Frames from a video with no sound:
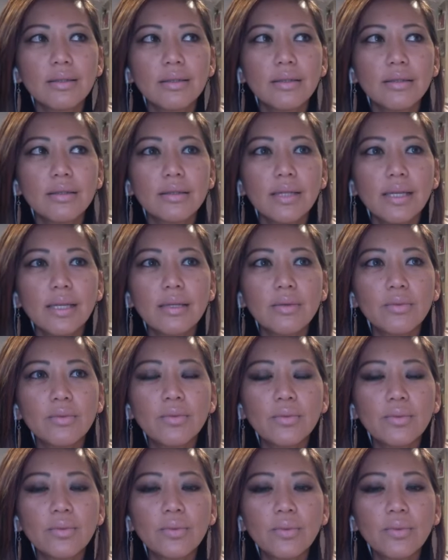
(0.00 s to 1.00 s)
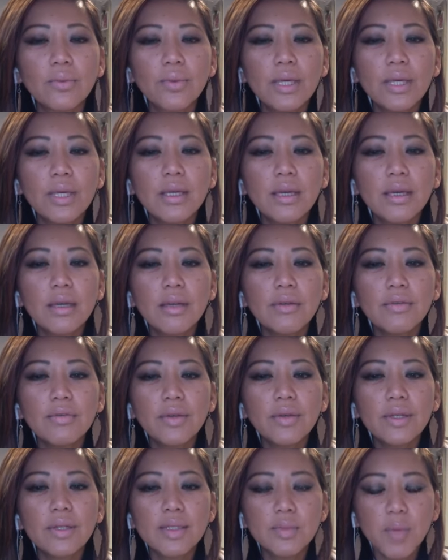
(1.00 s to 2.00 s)
like, we give
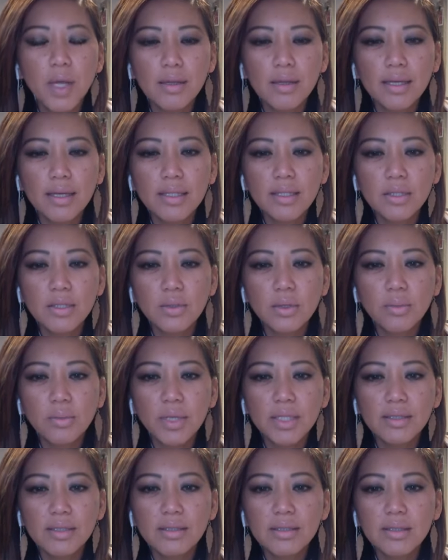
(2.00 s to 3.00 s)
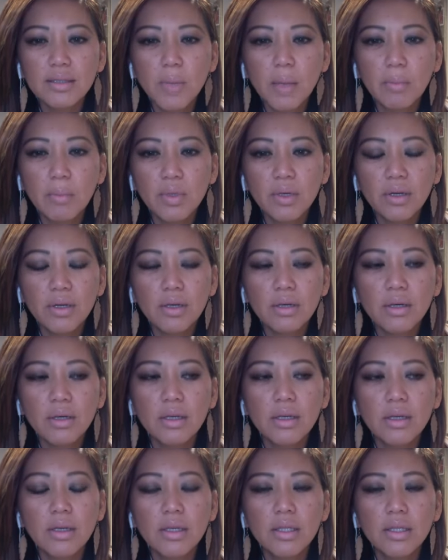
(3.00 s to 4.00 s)
a spotlight to a business member
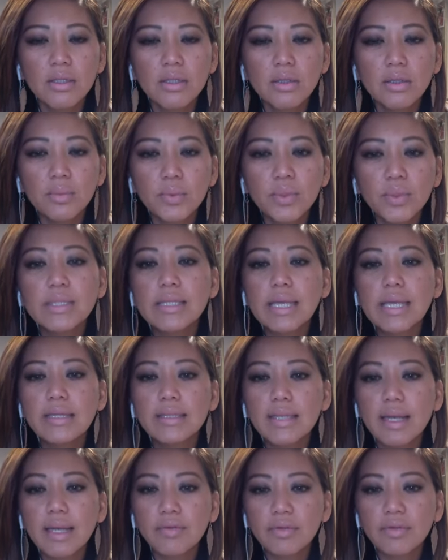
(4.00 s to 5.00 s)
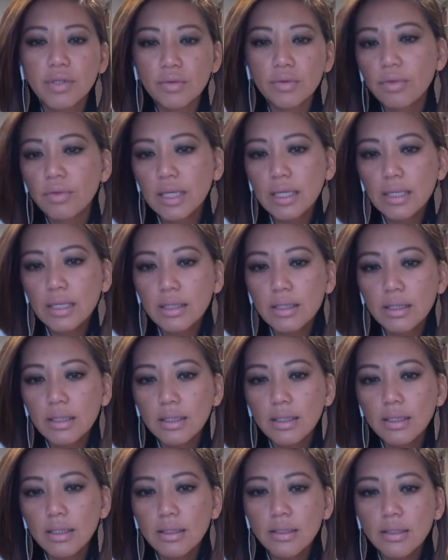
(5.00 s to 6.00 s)
to present every
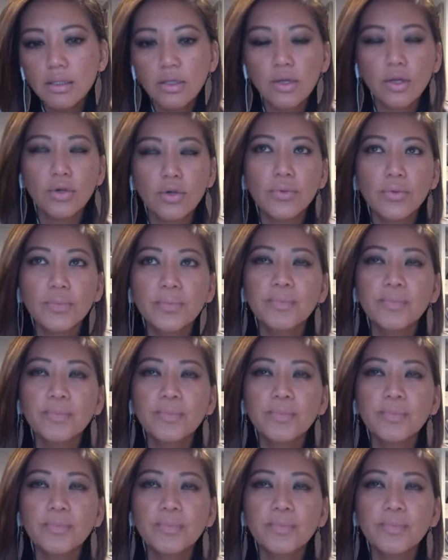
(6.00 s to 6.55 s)
week, you know,